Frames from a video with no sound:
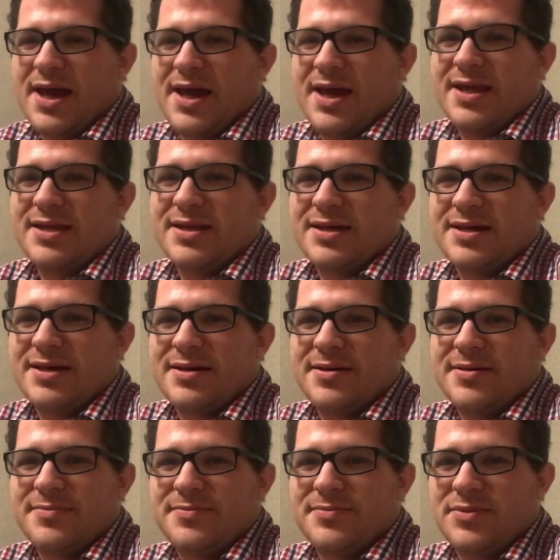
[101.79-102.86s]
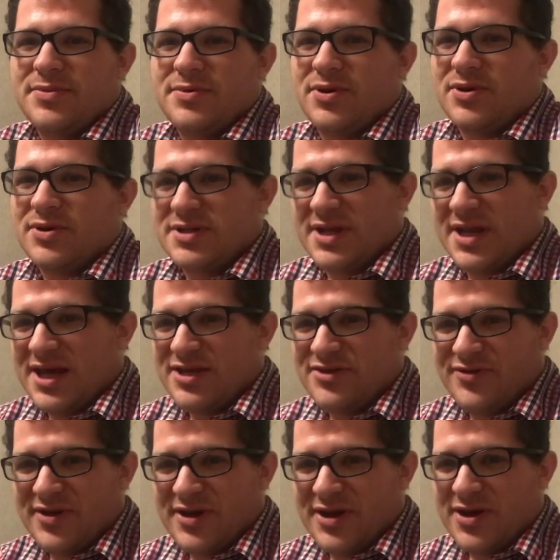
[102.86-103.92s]
and um, or
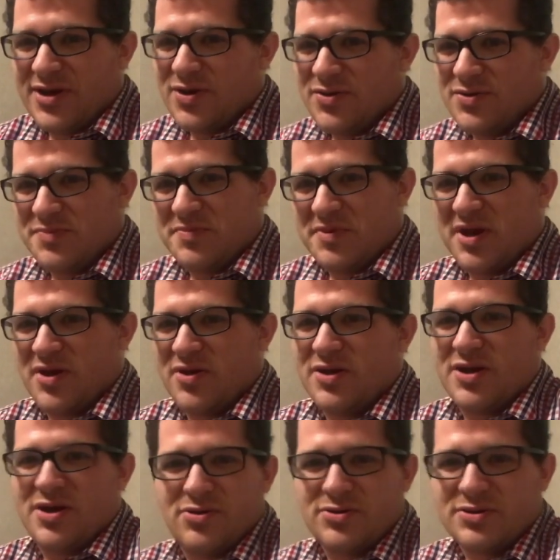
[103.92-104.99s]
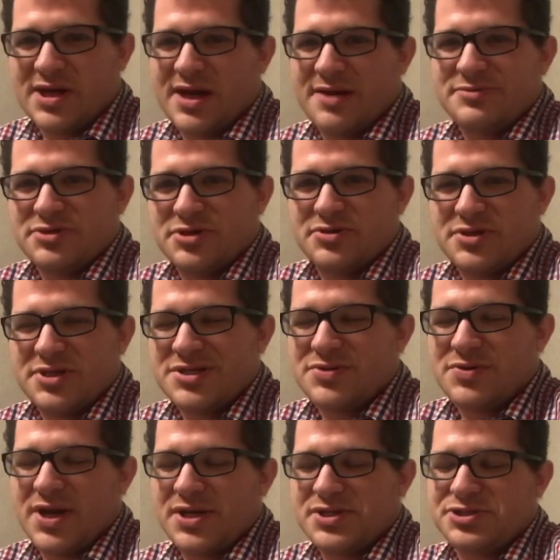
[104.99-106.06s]
today's video, depending on the whole time zone
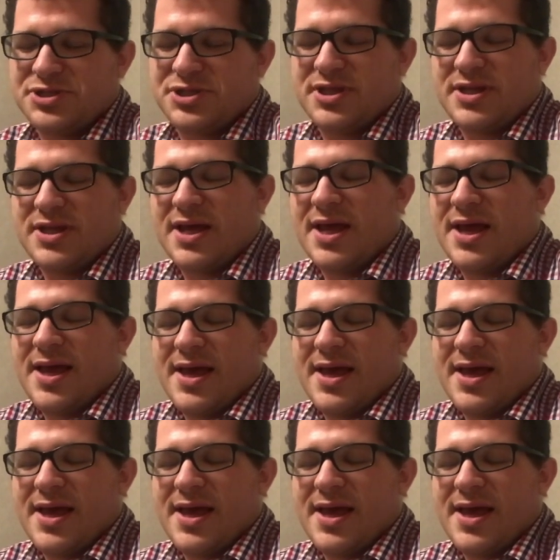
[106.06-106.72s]
situation.